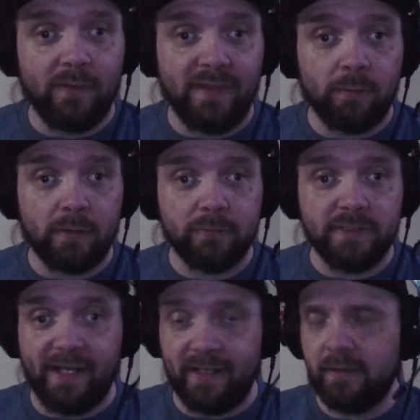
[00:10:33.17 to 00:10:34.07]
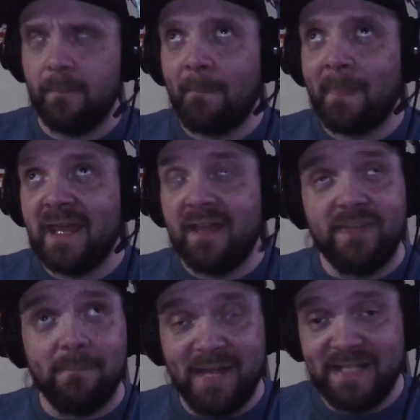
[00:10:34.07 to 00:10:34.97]
they were retired, the
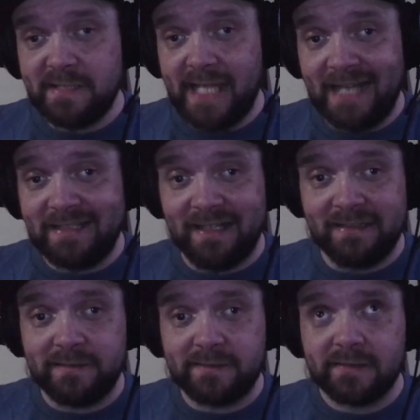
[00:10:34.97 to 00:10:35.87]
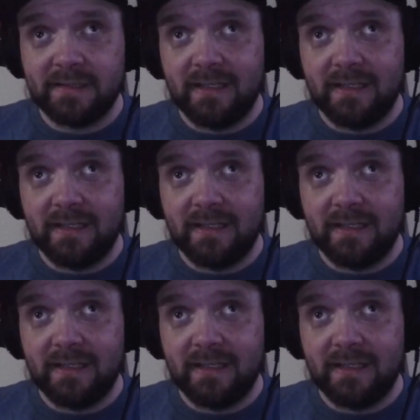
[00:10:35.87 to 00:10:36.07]
men's tag titles,